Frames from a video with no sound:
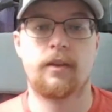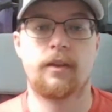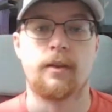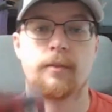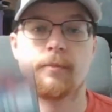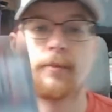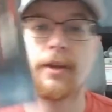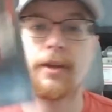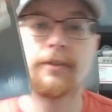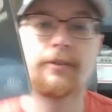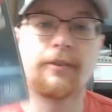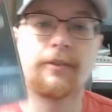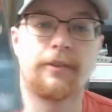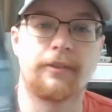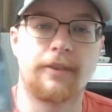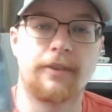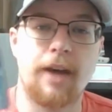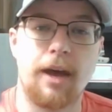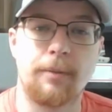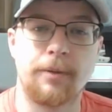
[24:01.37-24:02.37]
Next is
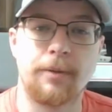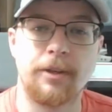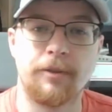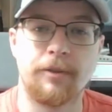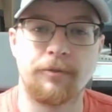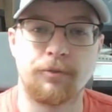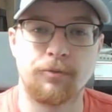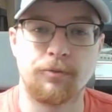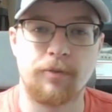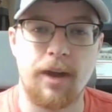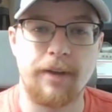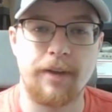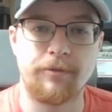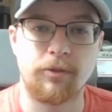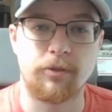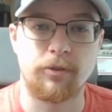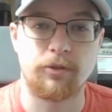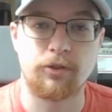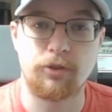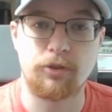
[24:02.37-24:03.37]
this copy of
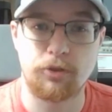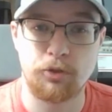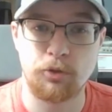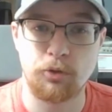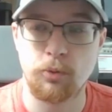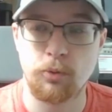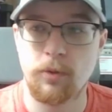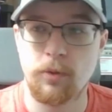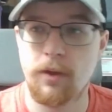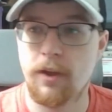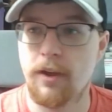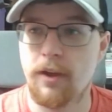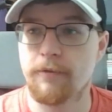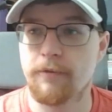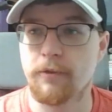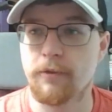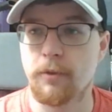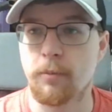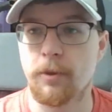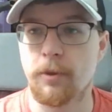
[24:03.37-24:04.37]
Driver 2
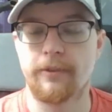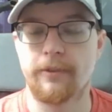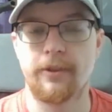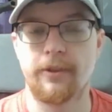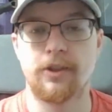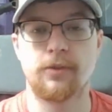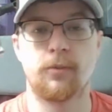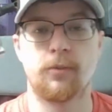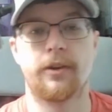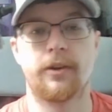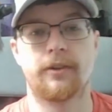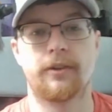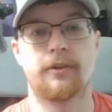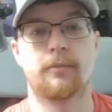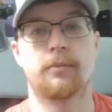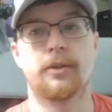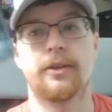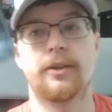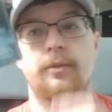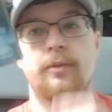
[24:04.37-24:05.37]
for the PlayStation 1. It's
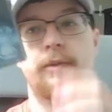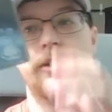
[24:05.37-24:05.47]
complete with